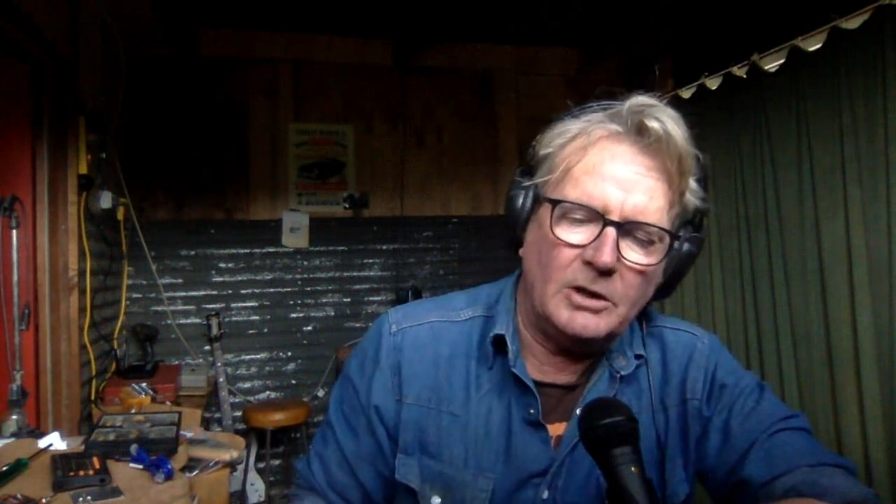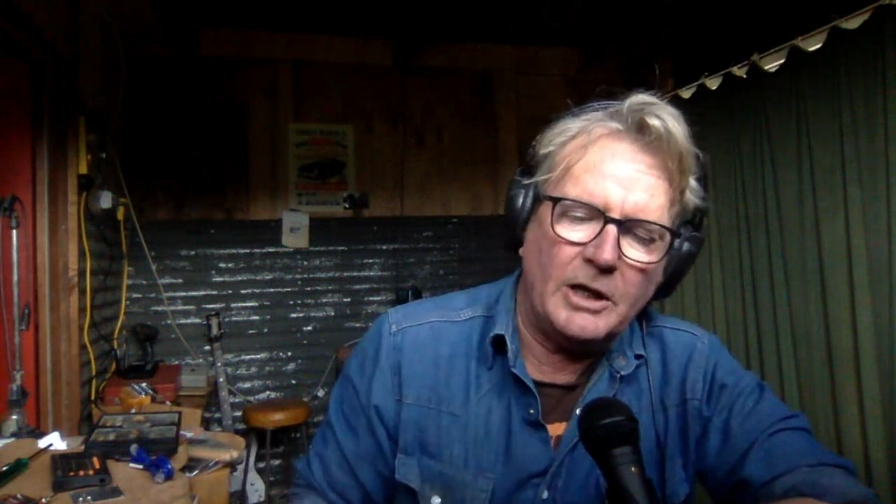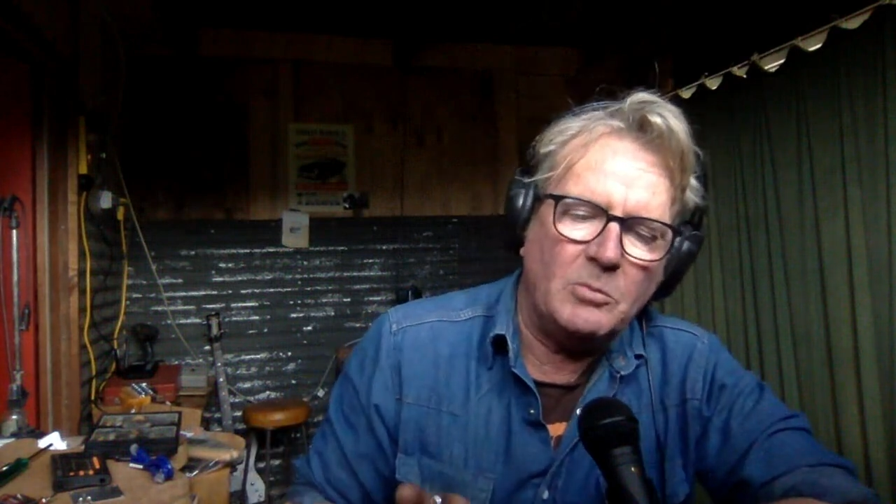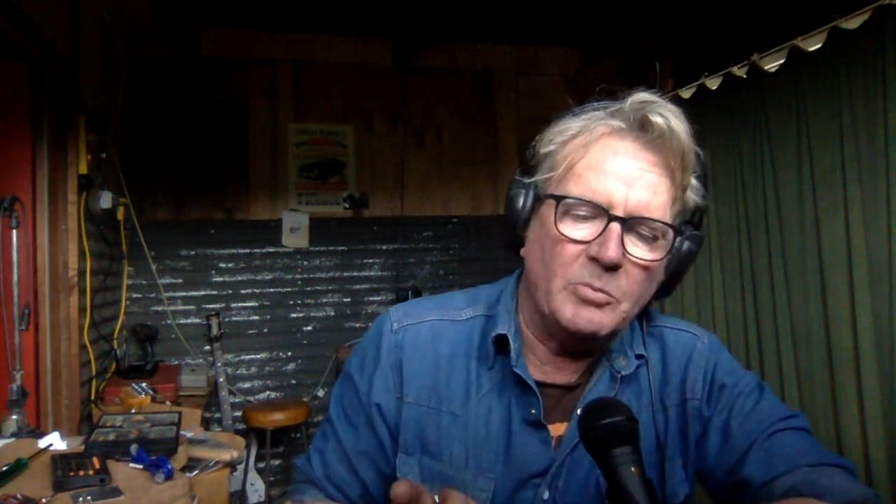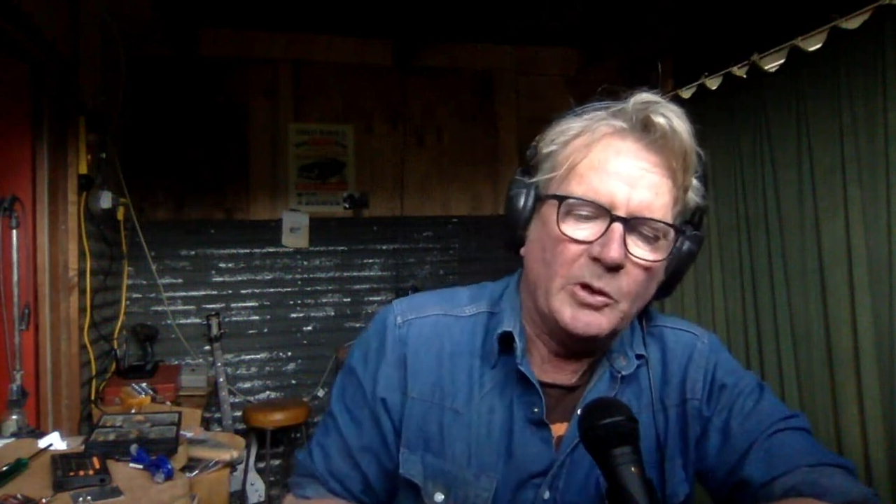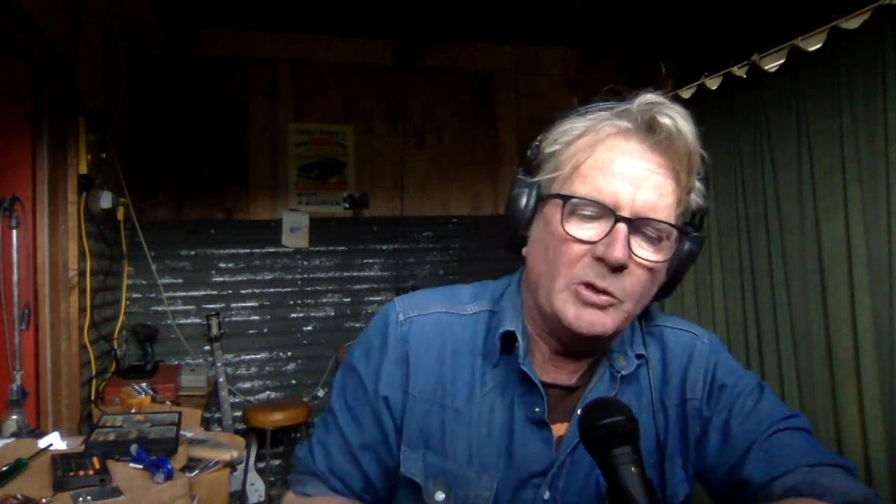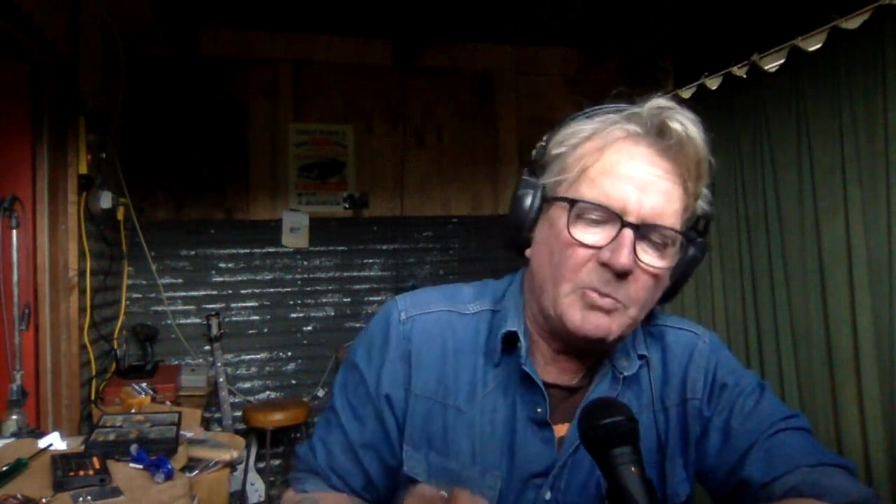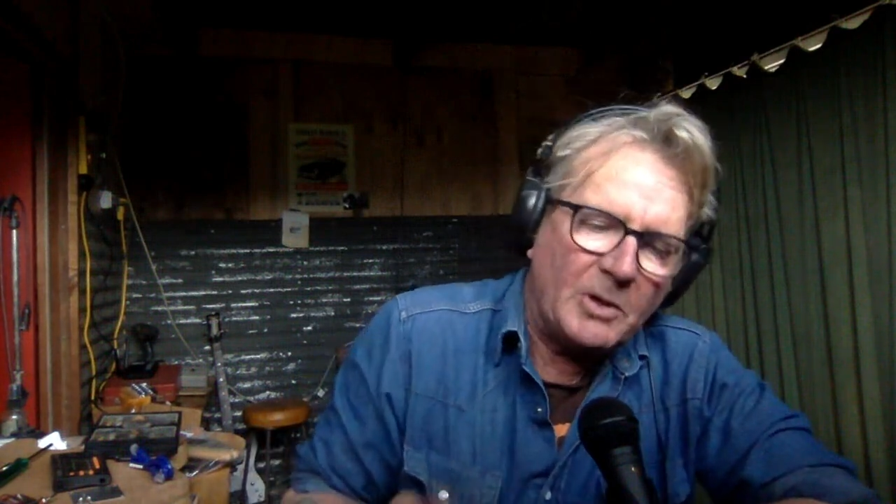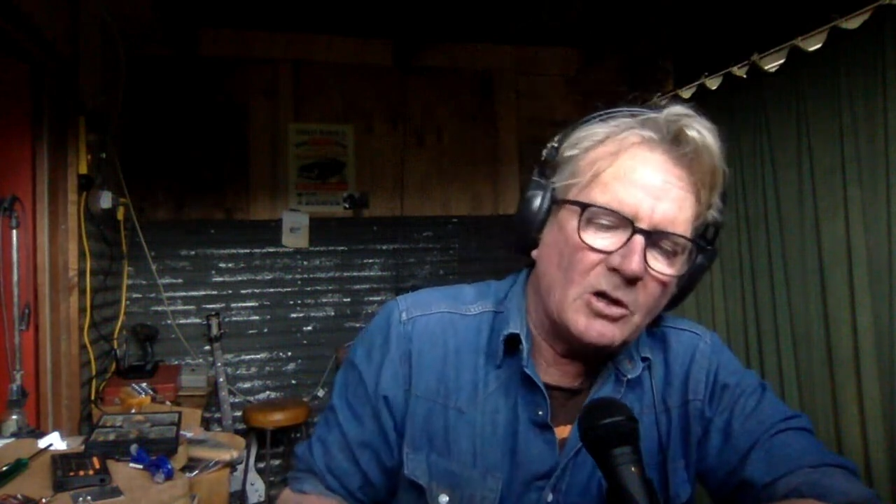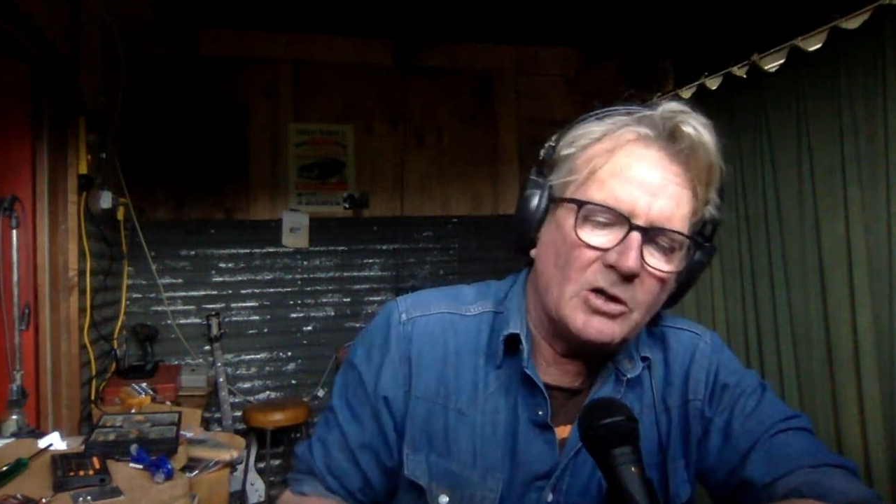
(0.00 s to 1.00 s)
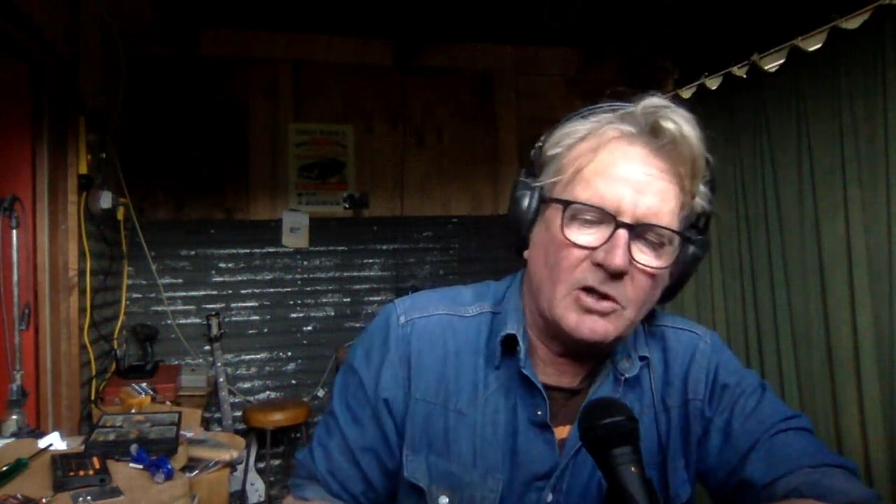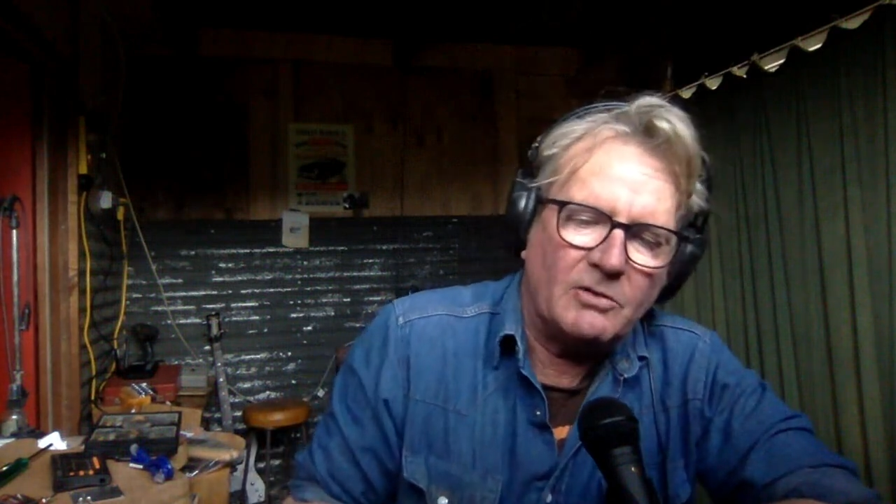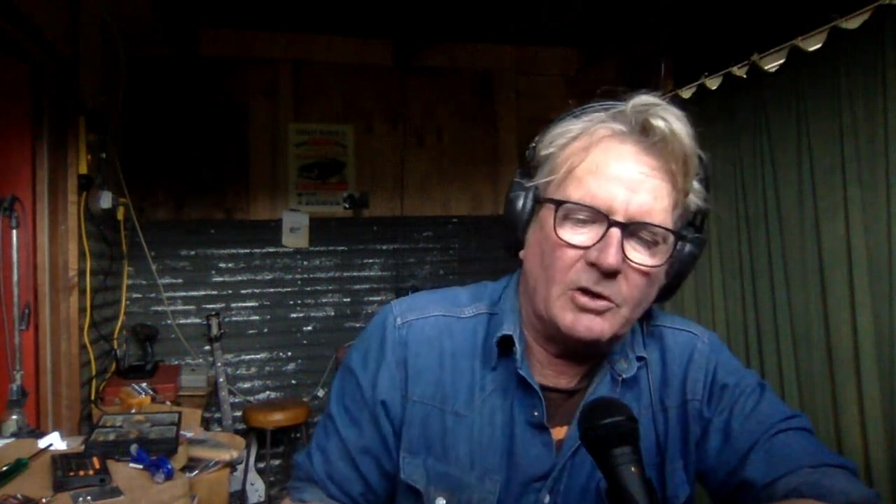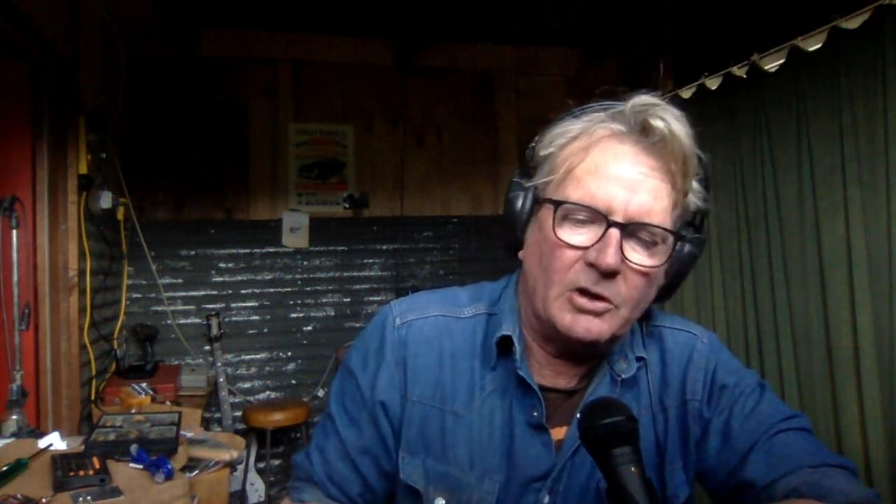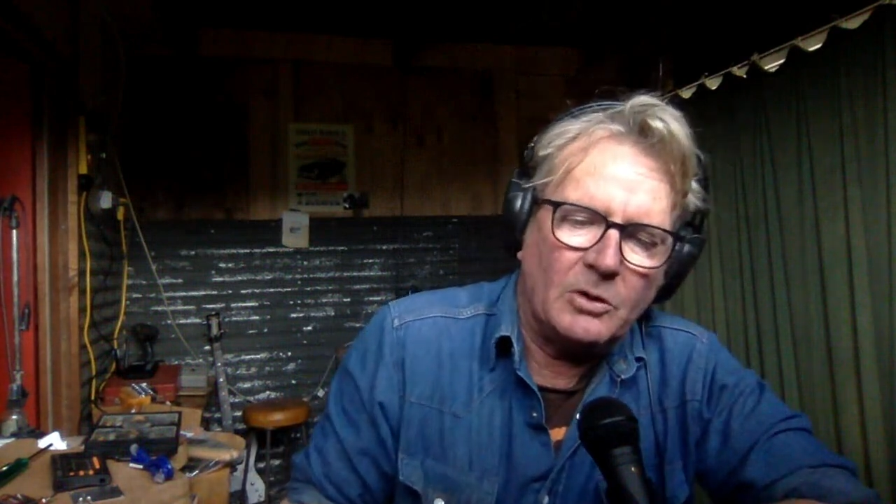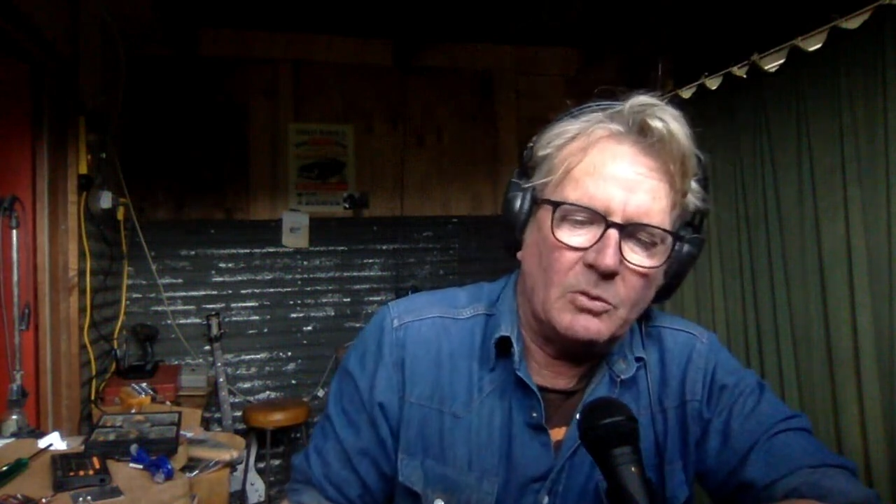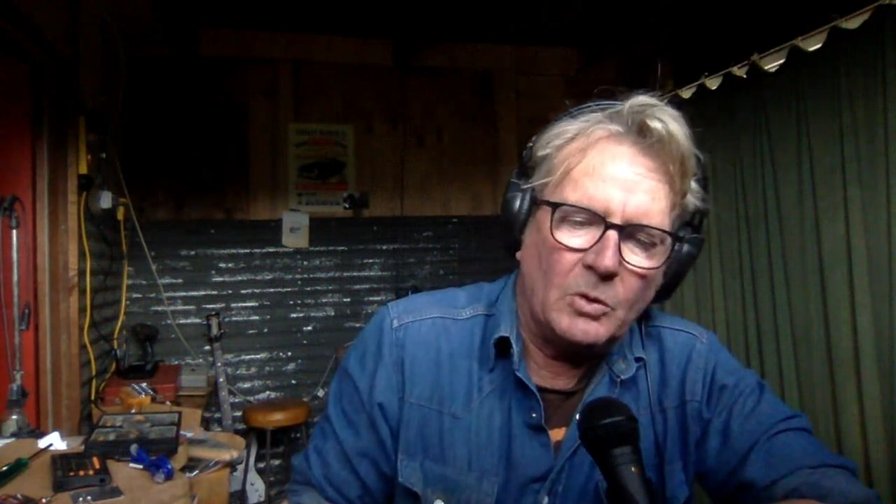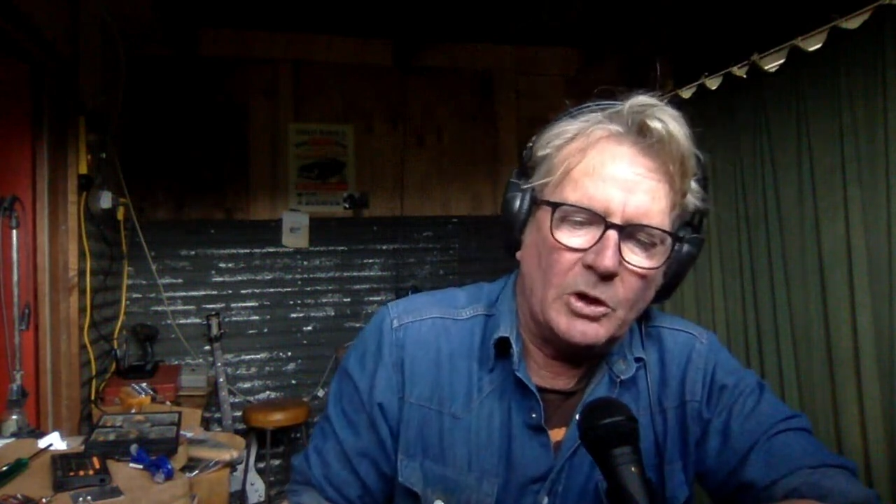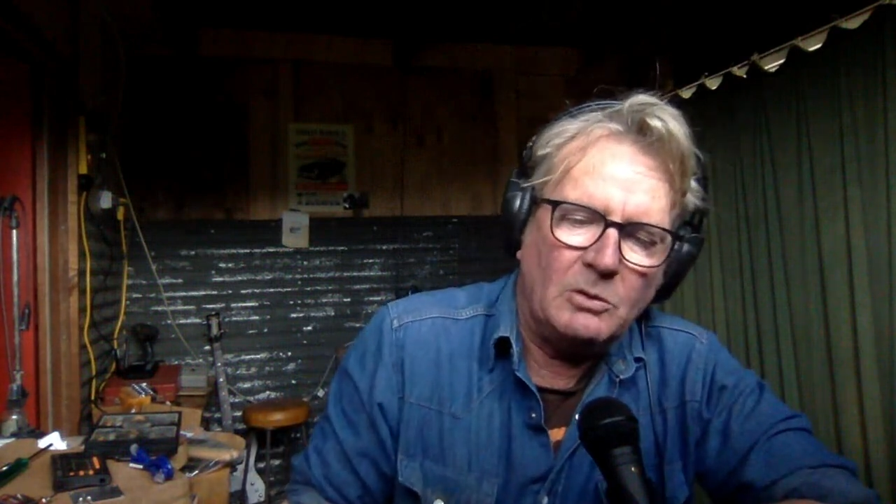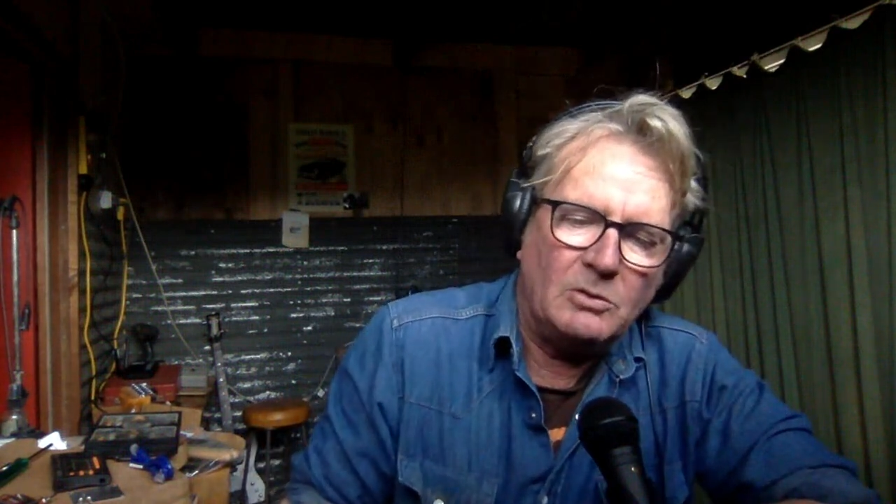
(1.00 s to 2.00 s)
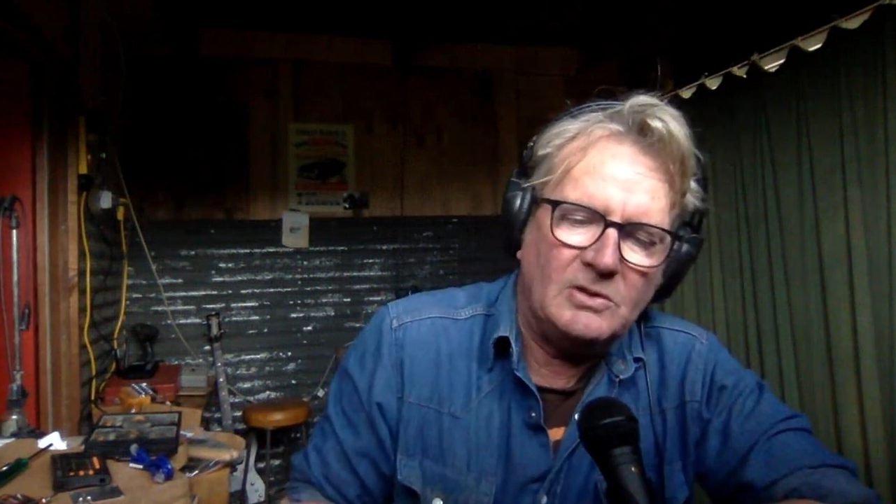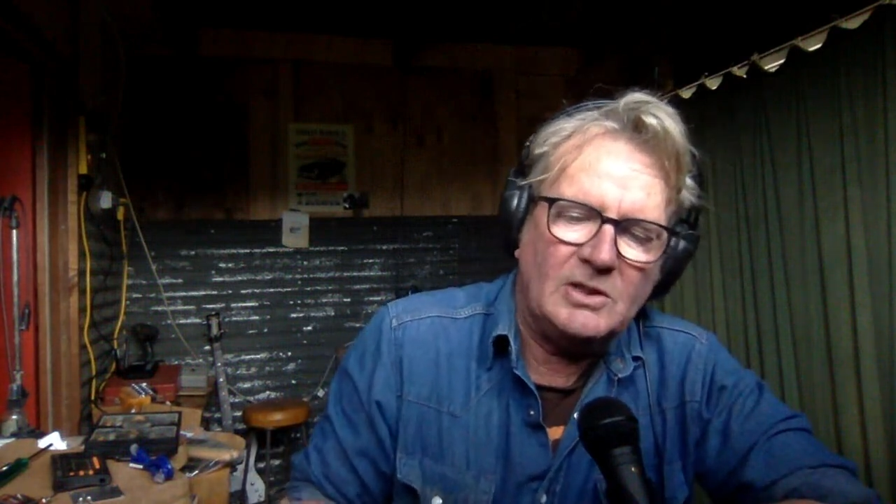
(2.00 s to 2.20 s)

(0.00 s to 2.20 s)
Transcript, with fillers: Lenny Bruce because of the what he